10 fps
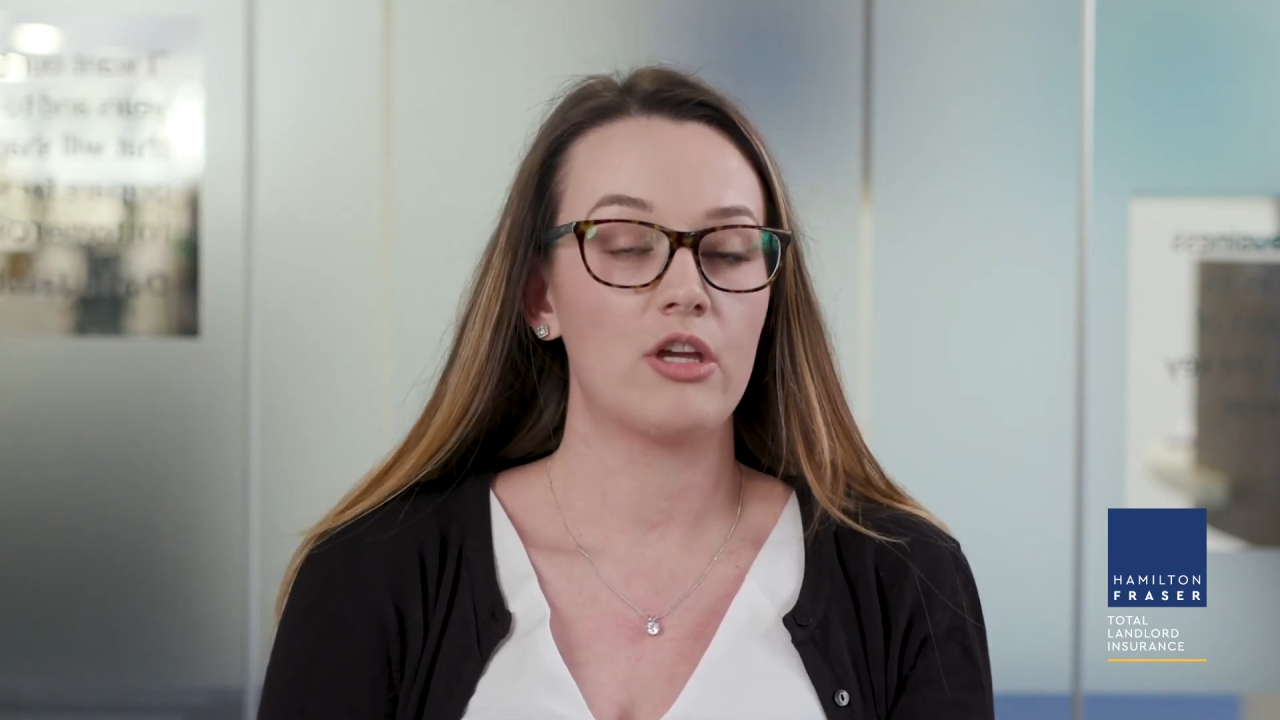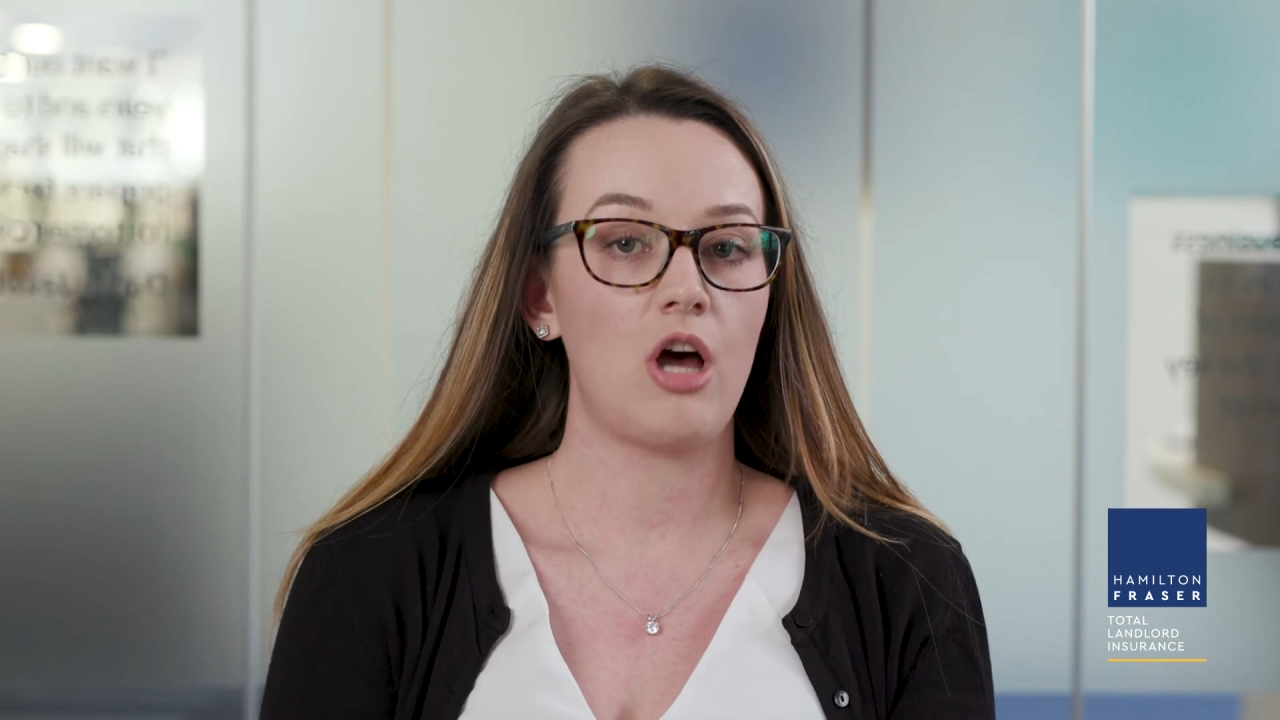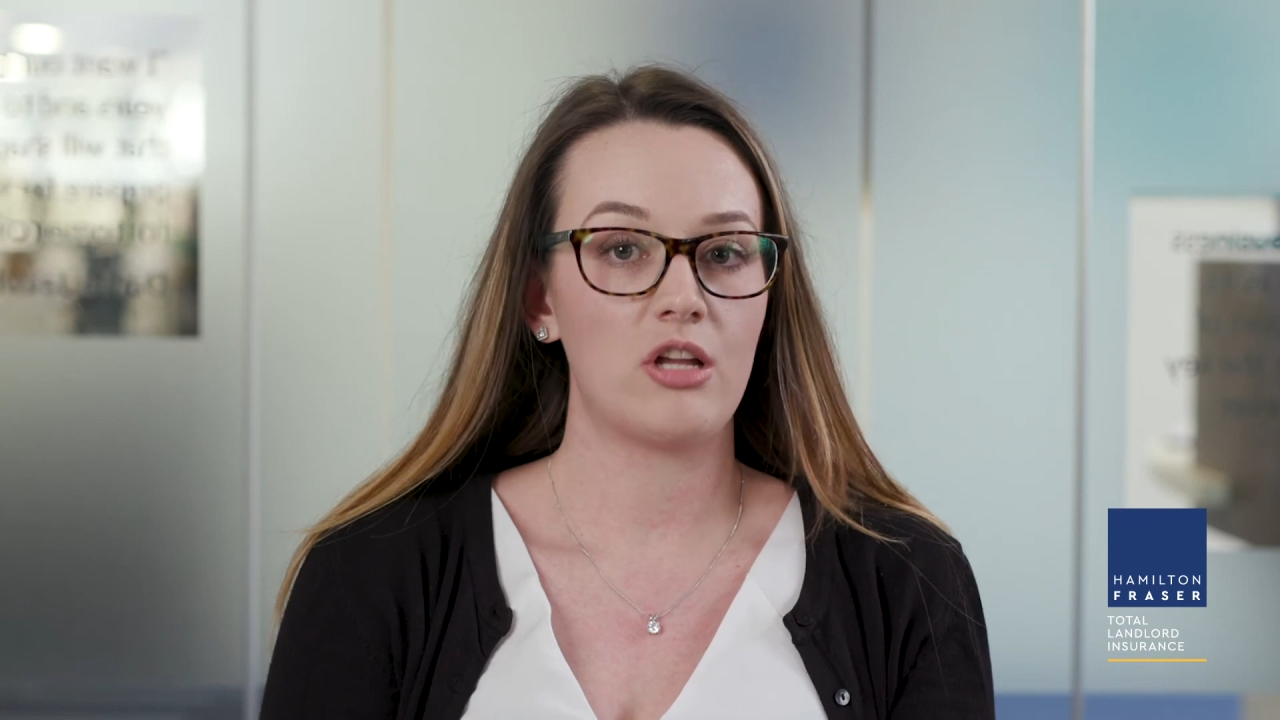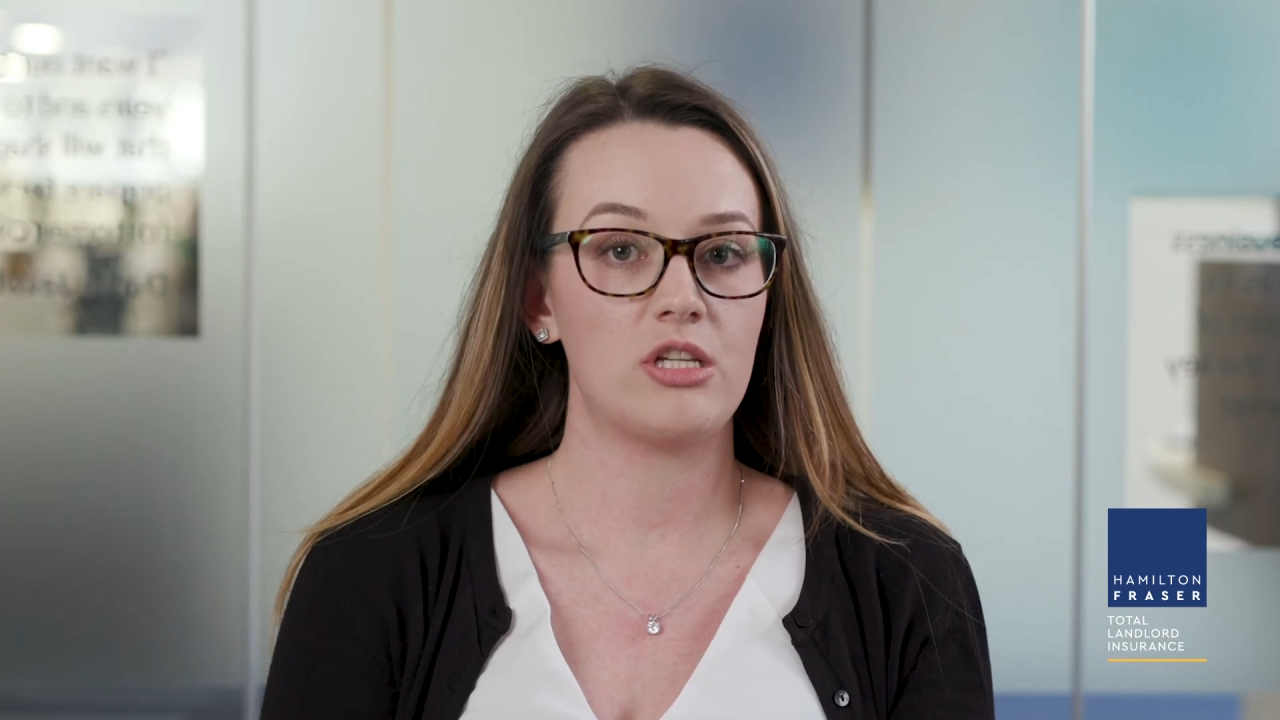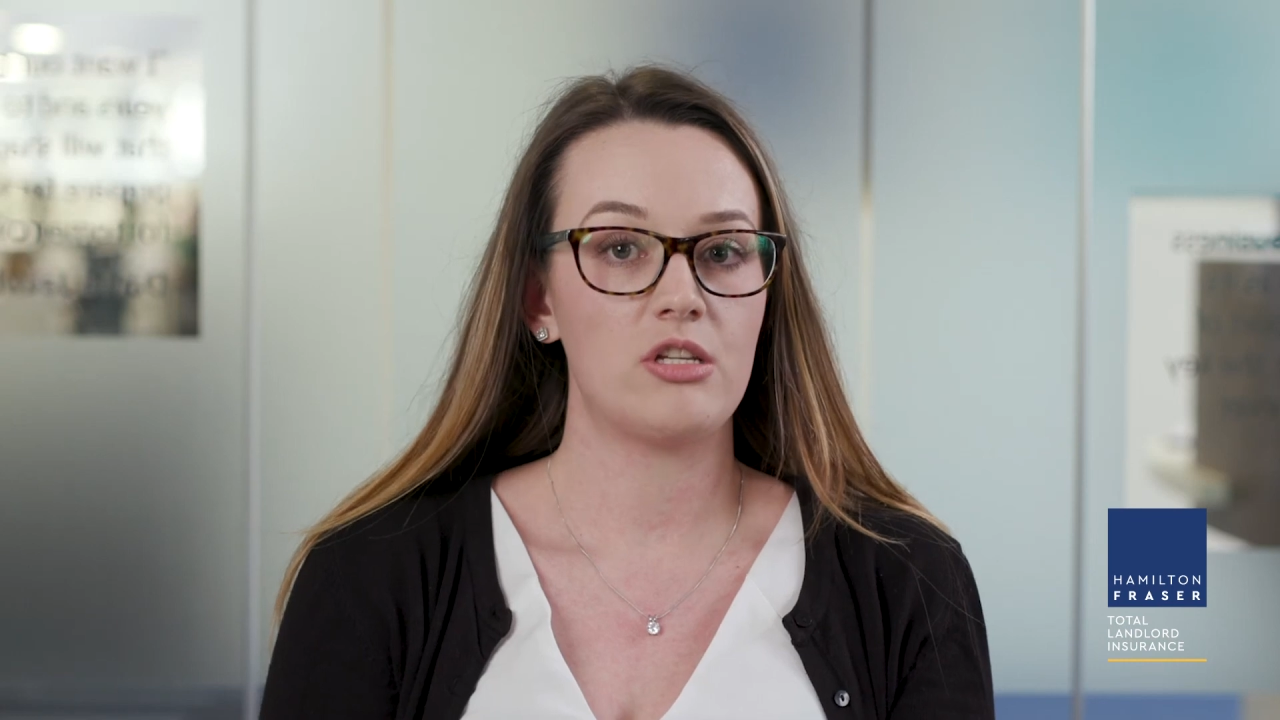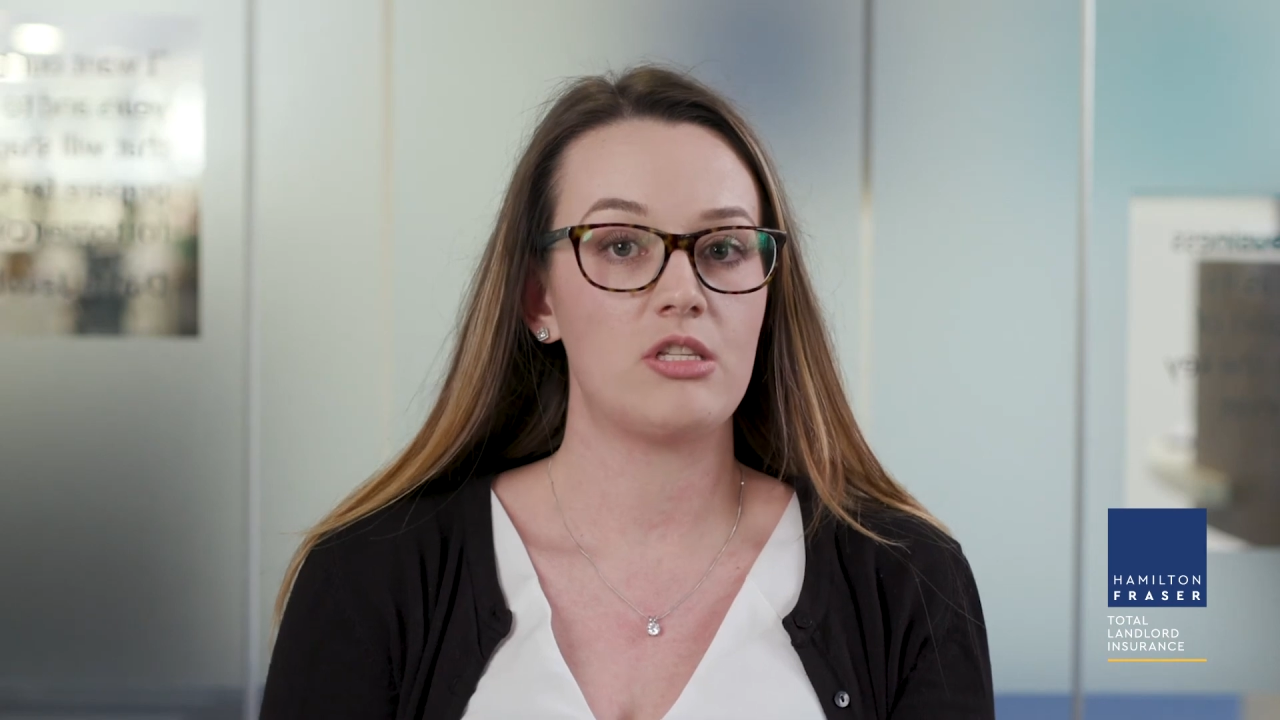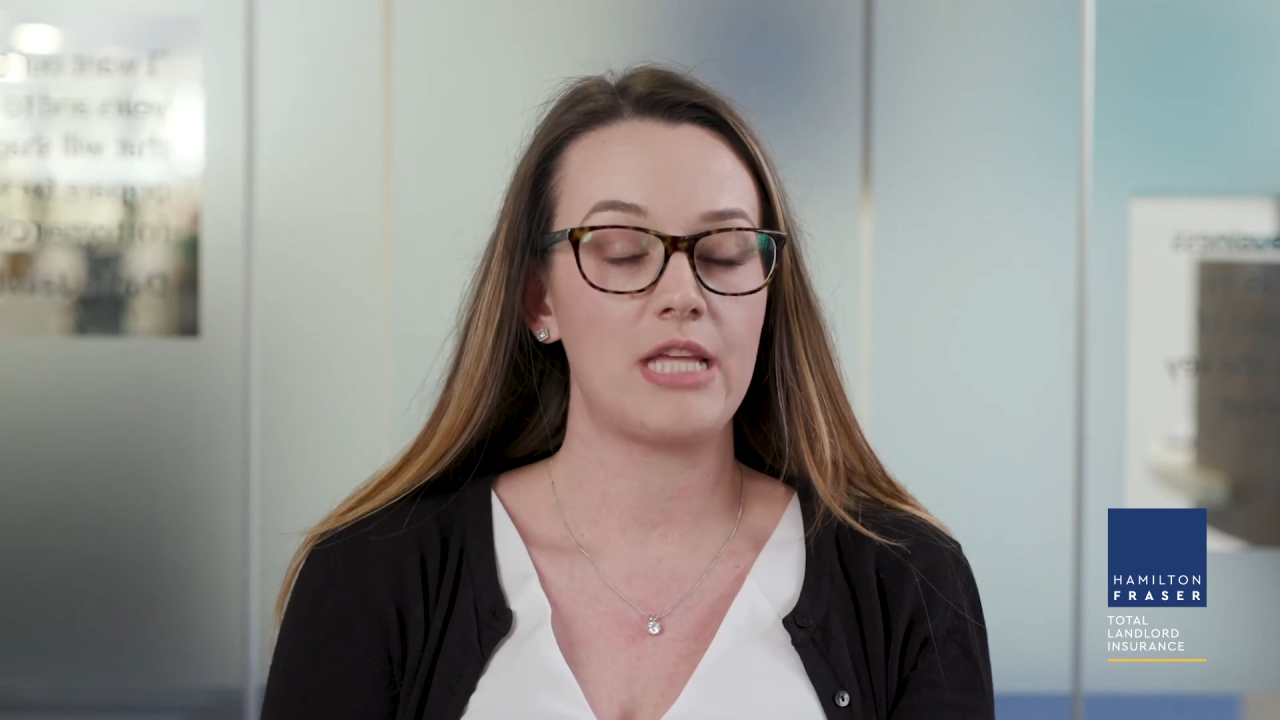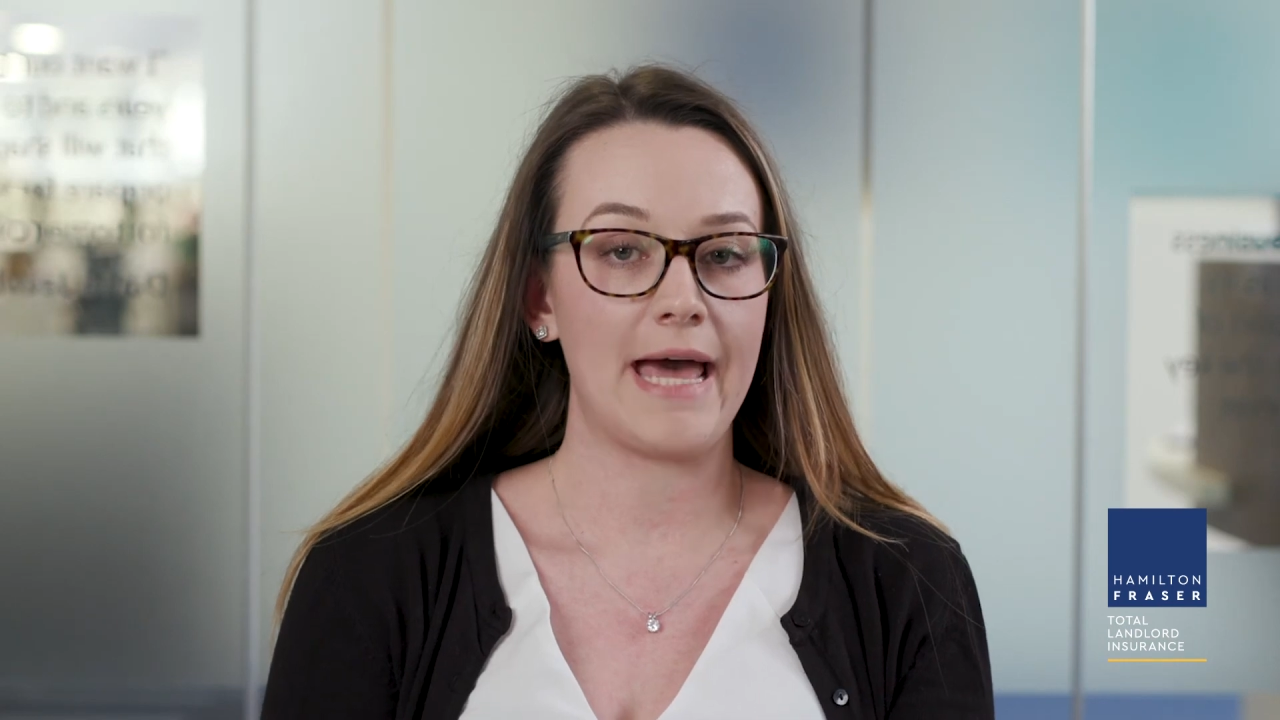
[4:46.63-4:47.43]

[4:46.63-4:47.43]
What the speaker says: gutters